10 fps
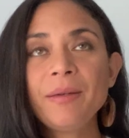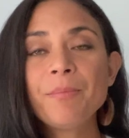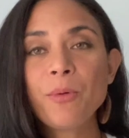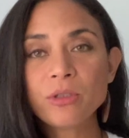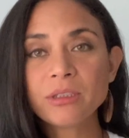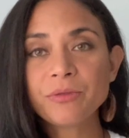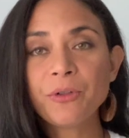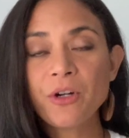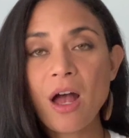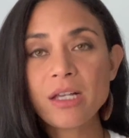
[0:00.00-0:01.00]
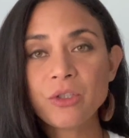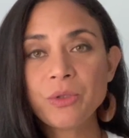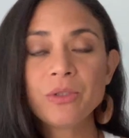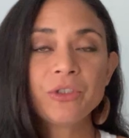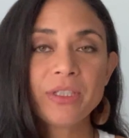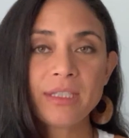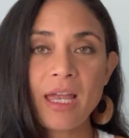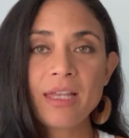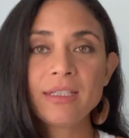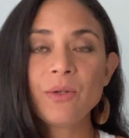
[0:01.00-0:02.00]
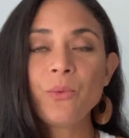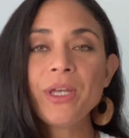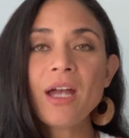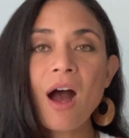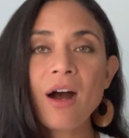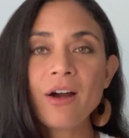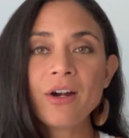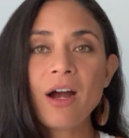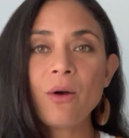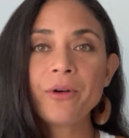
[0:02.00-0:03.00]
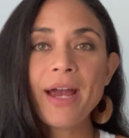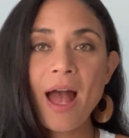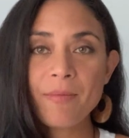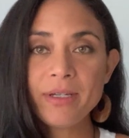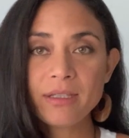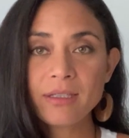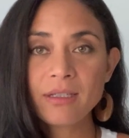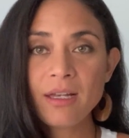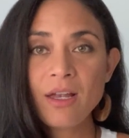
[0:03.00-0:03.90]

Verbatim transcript: important for us to understand. We are our habits.